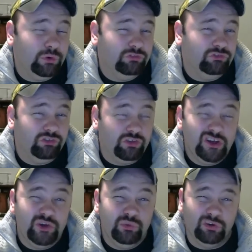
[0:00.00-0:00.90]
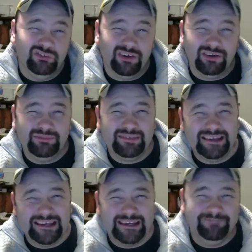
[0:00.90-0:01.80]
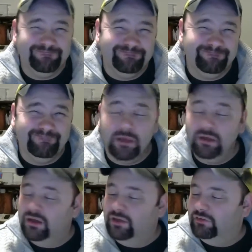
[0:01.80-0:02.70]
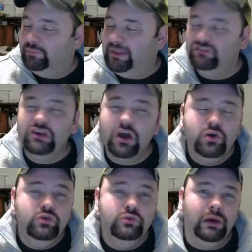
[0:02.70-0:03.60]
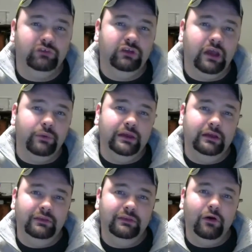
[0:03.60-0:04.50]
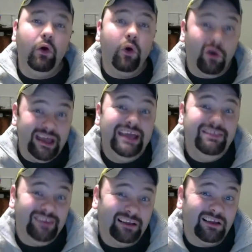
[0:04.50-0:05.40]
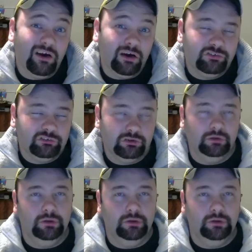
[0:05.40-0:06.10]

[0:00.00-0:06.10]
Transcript: ones, the new ones, that I'm thinking, there's a bit too much going in the glass.